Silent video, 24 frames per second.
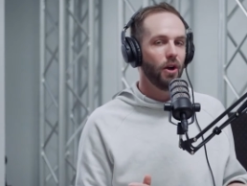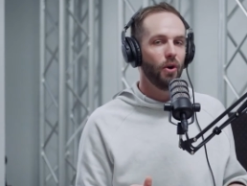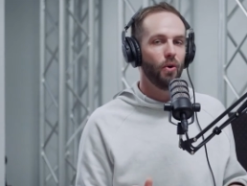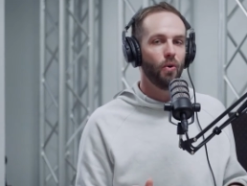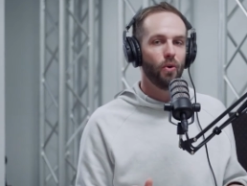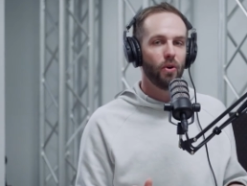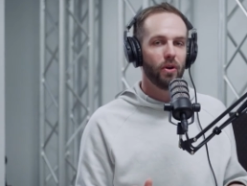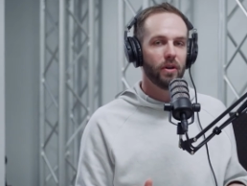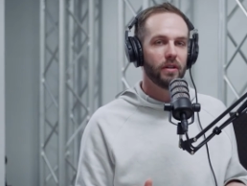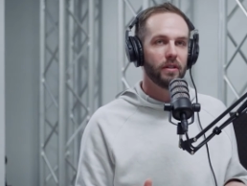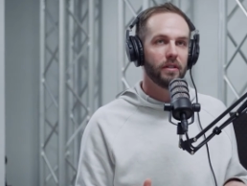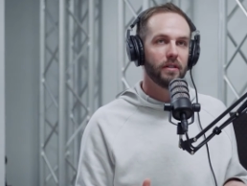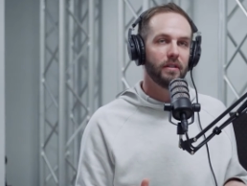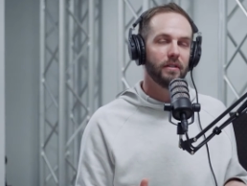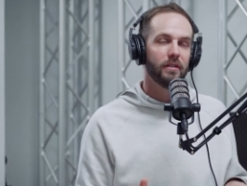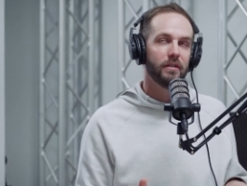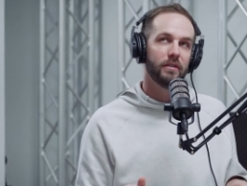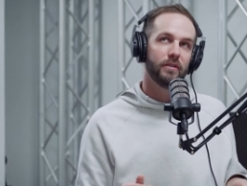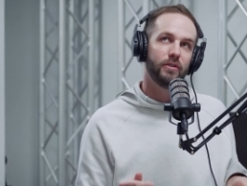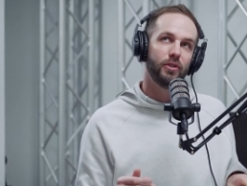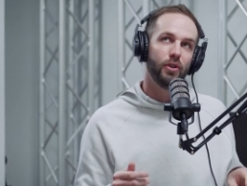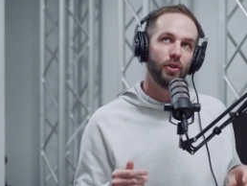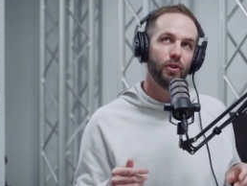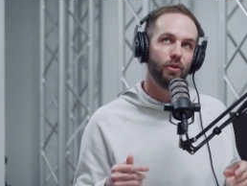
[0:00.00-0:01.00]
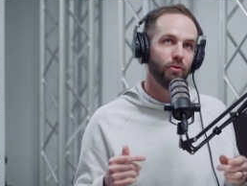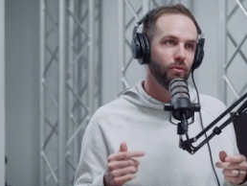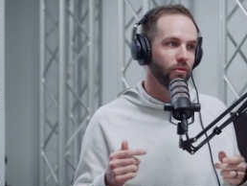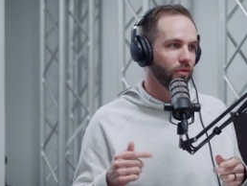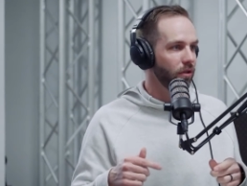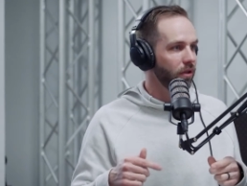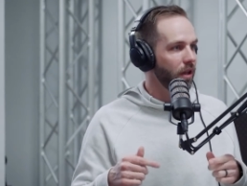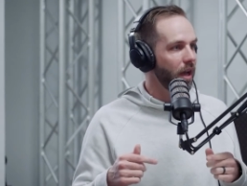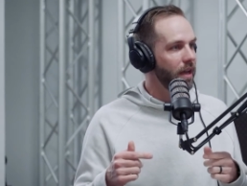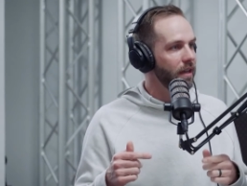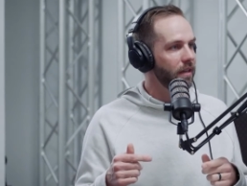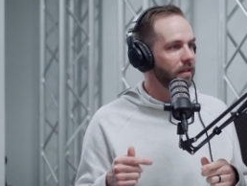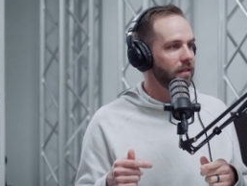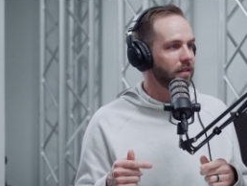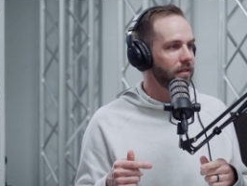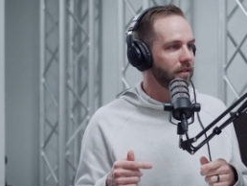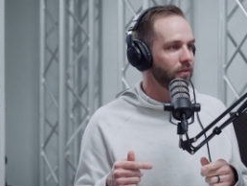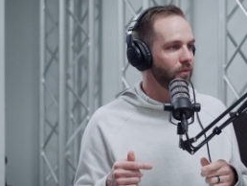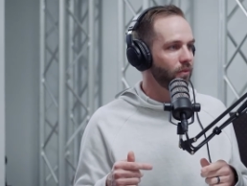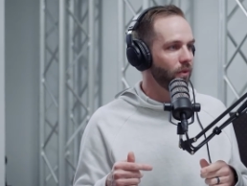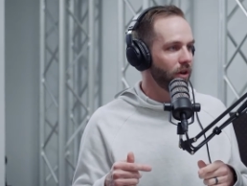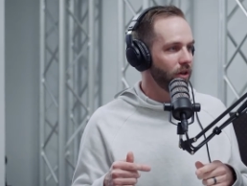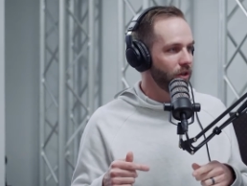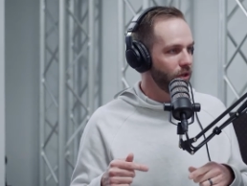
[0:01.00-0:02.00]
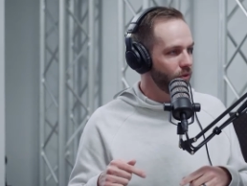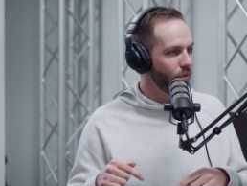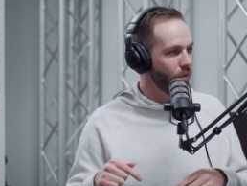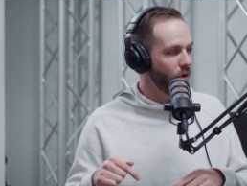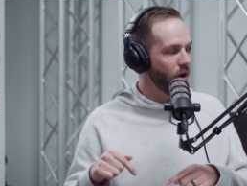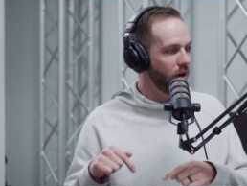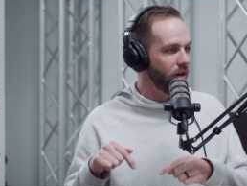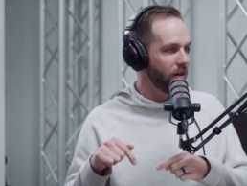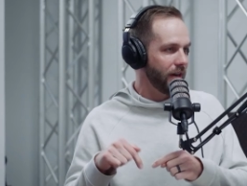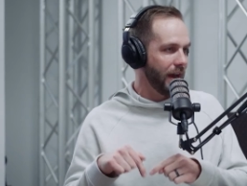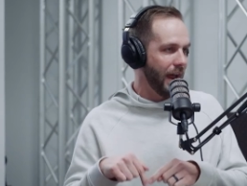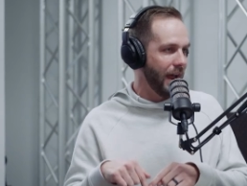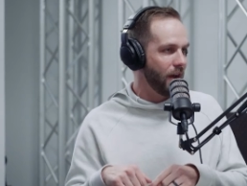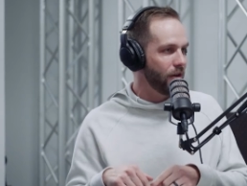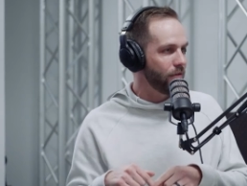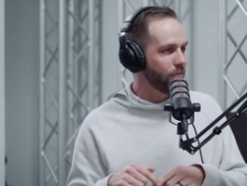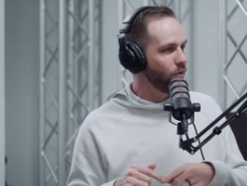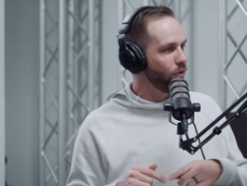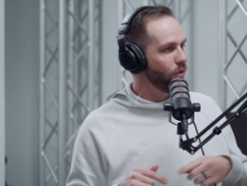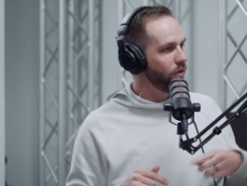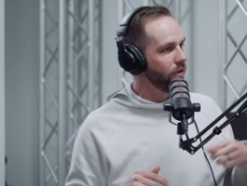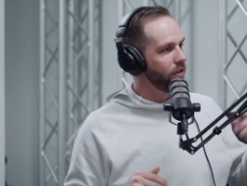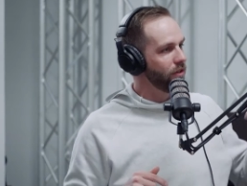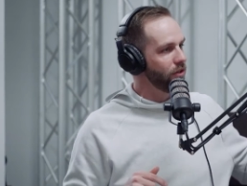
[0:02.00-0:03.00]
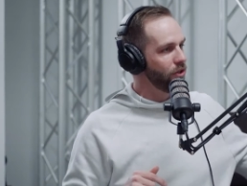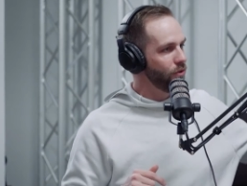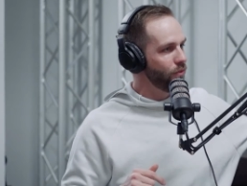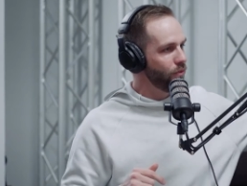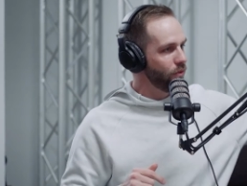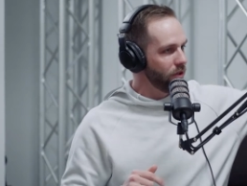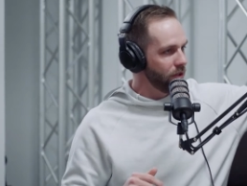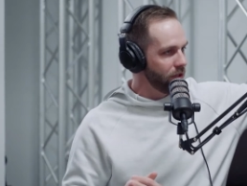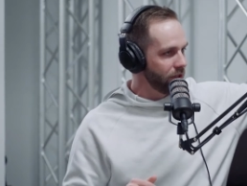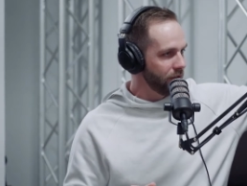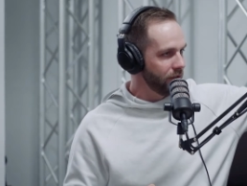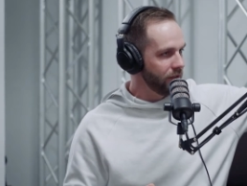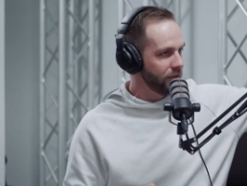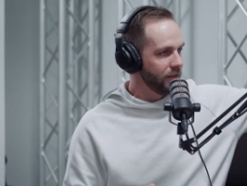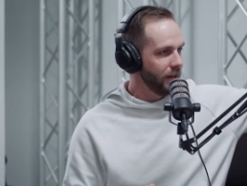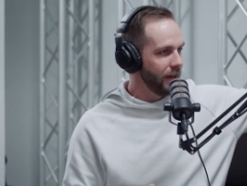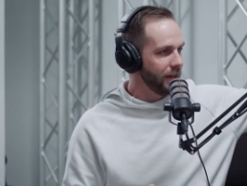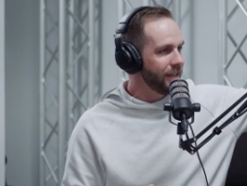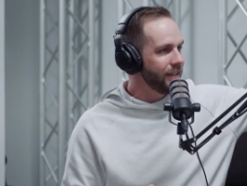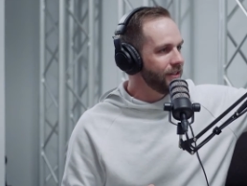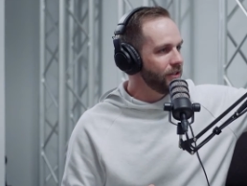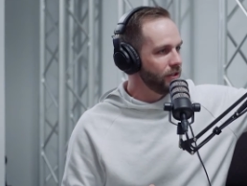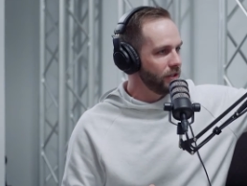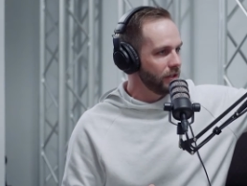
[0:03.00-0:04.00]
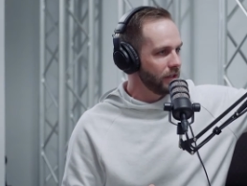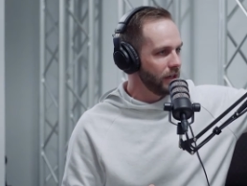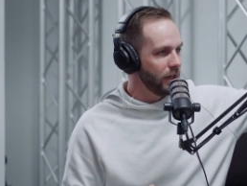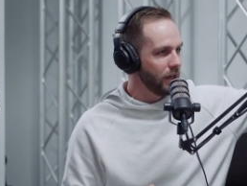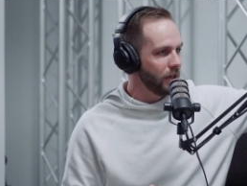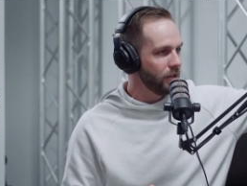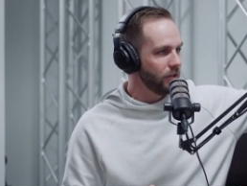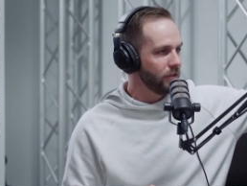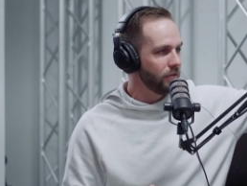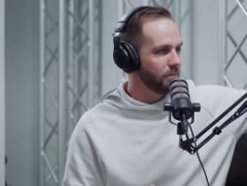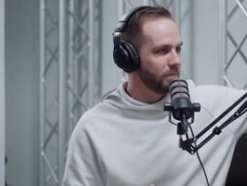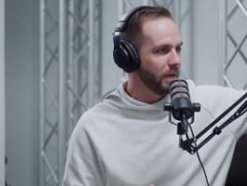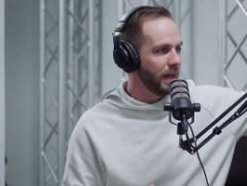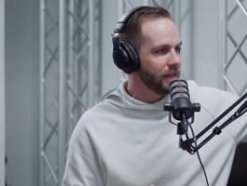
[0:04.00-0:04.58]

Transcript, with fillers: Or do you like where you are now more than you were a yeah. year ago yeah.